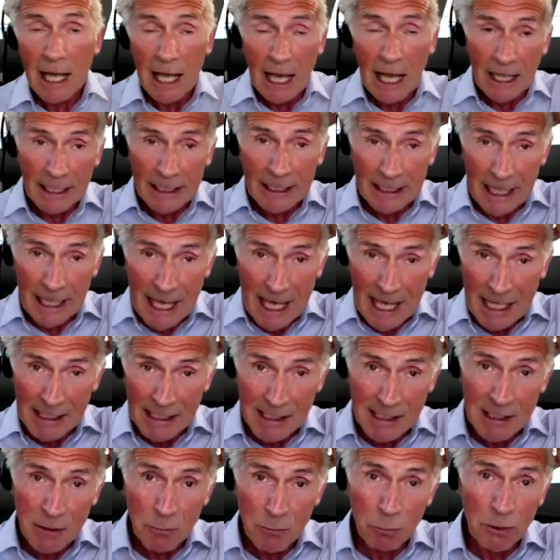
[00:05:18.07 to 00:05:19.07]
and i
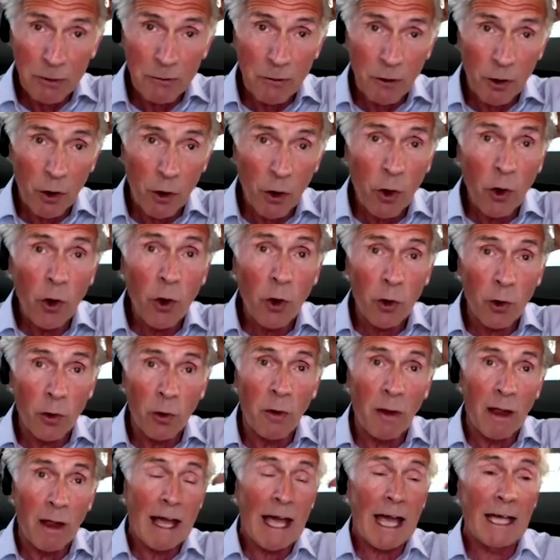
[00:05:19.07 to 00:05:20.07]
guess we've
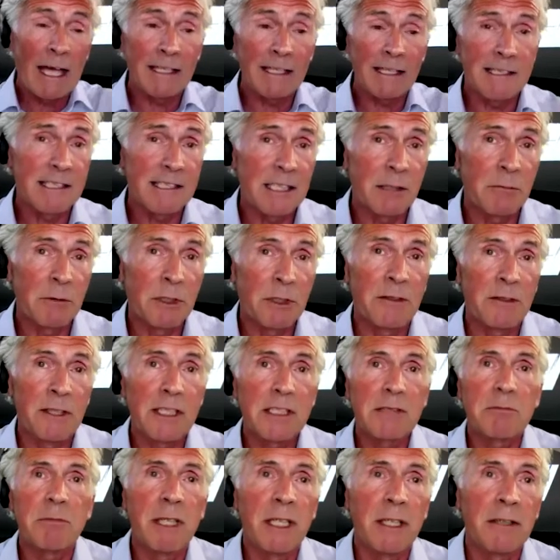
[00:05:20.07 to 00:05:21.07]
all had a similar
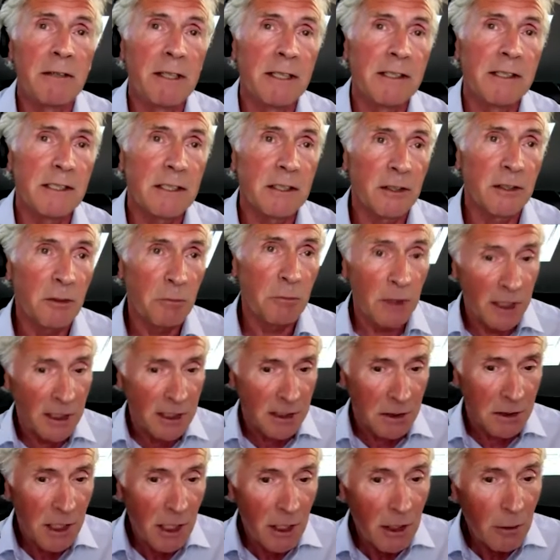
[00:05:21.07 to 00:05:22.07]
experience in other
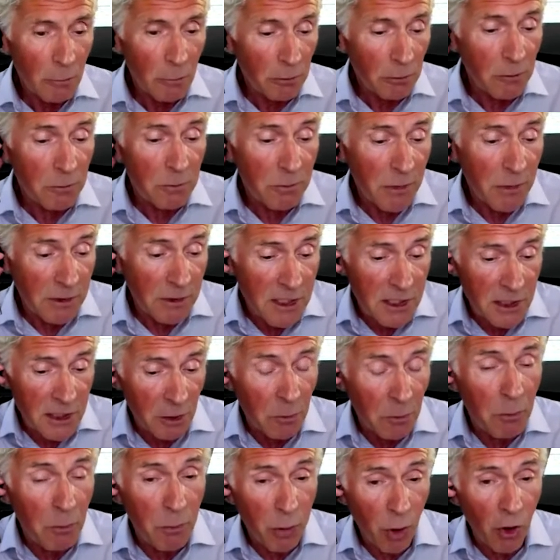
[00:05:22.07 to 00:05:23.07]
words we've at
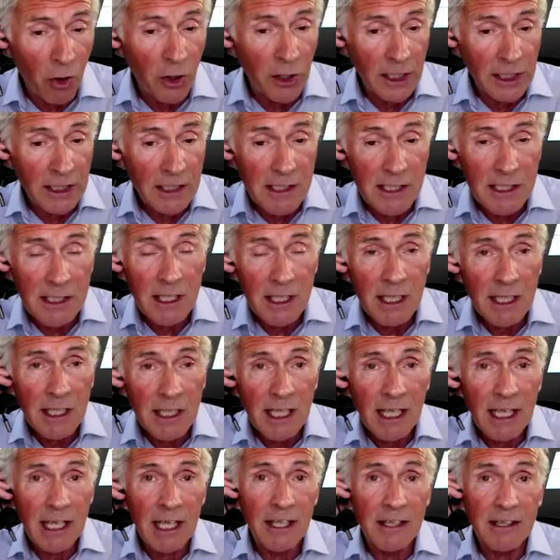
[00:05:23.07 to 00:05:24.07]
some point
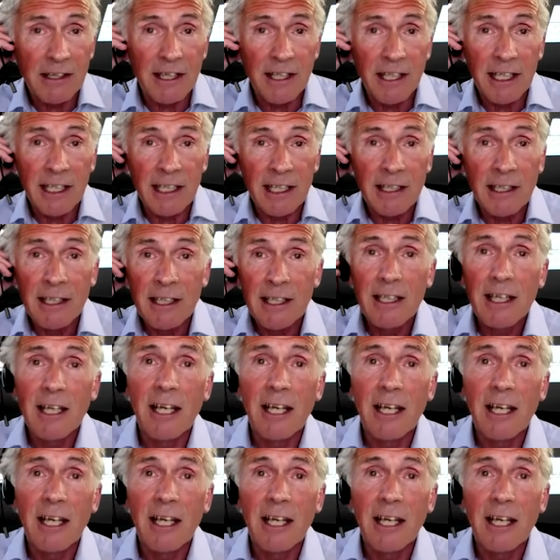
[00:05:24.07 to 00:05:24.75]
hit the